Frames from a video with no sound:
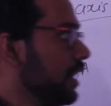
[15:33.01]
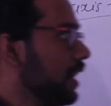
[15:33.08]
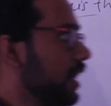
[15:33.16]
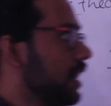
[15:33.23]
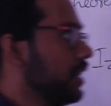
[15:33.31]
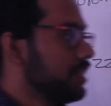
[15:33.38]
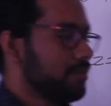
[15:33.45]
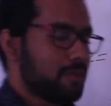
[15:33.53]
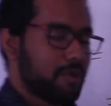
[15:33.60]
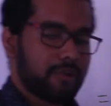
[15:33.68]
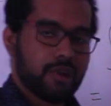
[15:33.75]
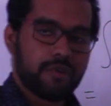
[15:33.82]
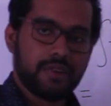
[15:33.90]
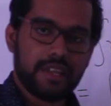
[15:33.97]
The
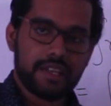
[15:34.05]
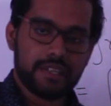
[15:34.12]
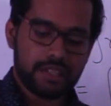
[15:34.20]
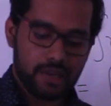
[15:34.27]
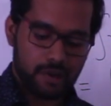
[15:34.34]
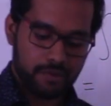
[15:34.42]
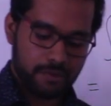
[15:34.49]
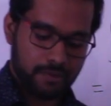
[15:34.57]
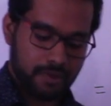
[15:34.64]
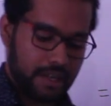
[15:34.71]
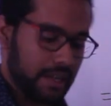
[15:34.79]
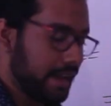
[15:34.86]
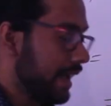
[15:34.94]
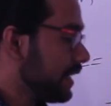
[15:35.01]
moment of inertia of
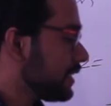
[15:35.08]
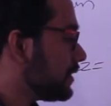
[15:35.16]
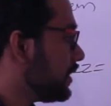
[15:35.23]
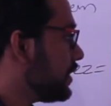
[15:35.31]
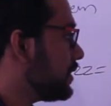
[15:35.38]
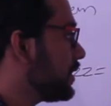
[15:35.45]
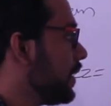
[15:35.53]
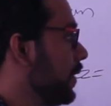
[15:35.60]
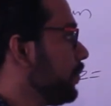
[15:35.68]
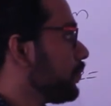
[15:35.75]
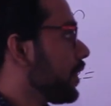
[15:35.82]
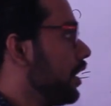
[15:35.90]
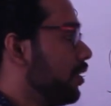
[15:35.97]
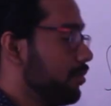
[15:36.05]
an axis,
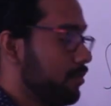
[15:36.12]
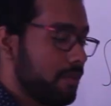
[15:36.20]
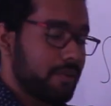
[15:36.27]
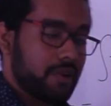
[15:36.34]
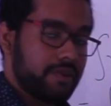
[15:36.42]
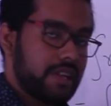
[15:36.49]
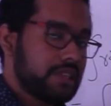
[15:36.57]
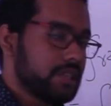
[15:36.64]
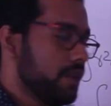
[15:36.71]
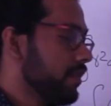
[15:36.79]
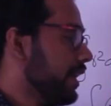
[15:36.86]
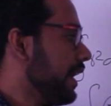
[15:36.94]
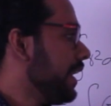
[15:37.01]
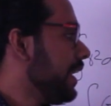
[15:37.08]
moment of inertia of
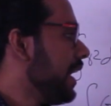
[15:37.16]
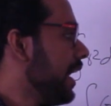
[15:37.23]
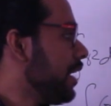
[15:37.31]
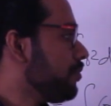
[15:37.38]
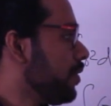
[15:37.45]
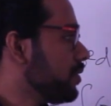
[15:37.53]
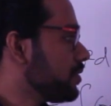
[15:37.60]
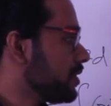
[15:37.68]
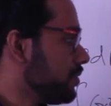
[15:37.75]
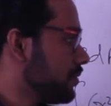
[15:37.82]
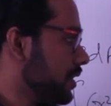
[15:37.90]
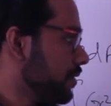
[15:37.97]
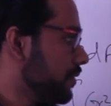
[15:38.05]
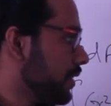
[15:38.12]
an area about some
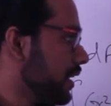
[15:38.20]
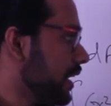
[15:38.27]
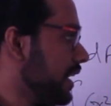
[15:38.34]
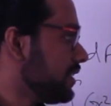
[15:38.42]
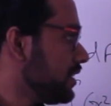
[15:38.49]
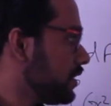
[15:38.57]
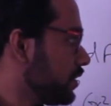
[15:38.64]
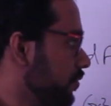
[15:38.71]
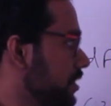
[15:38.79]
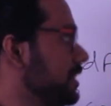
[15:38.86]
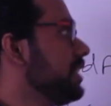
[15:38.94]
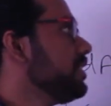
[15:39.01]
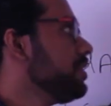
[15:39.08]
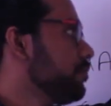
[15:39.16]
referral axis
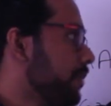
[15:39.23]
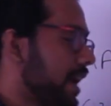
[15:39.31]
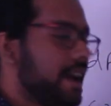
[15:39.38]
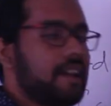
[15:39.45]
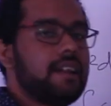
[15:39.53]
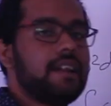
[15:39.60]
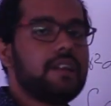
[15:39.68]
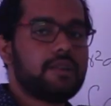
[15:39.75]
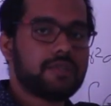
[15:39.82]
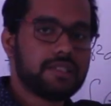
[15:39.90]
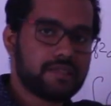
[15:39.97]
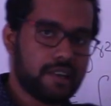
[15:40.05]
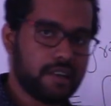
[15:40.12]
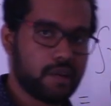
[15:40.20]
which is parallel to the
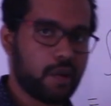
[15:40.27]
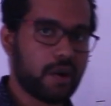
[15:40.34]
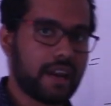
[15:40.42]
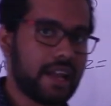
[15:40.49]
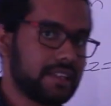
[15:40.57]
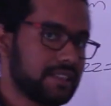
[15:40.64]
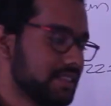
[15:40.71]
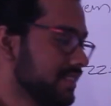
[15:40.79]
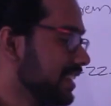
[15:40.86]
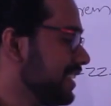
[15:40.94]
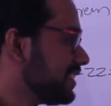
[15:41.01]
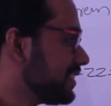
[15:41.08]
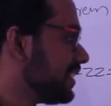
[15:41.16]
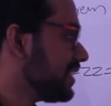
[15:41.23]
centroidal axis
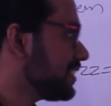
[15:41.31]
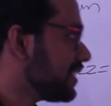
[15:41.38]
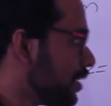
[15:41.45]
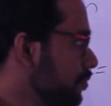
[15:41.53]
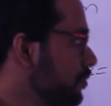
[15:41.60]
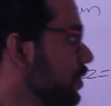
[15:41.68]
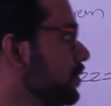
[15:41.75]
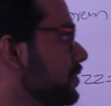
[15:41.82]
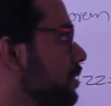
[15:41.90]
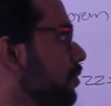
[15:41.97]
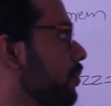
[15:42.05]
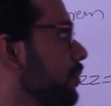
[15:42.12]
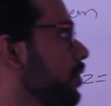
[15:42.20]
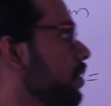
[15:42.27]
is the sum of the
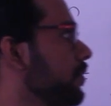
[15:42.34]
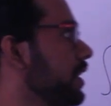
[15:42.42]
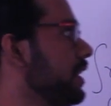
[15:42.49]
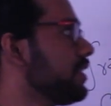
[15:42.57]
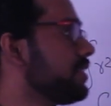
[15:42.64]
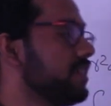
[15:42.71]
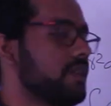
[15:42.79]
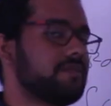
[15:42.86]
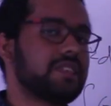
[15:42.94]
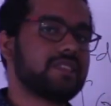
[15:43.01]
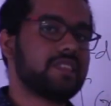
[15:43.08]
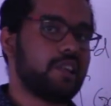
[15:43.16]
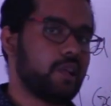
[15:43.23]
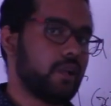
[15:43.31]
moment of inertia of the
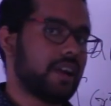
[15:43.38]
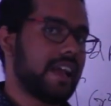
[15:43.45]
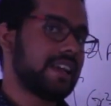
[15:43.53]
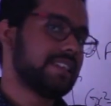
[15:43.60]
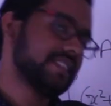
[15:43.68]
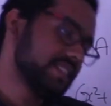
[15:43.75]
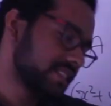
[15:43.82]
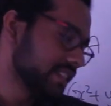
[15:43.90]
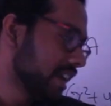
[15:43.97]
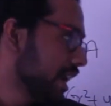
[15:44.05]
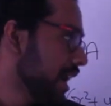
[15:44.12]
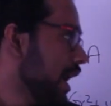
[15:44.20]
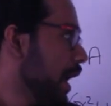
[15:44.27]
centroidal axis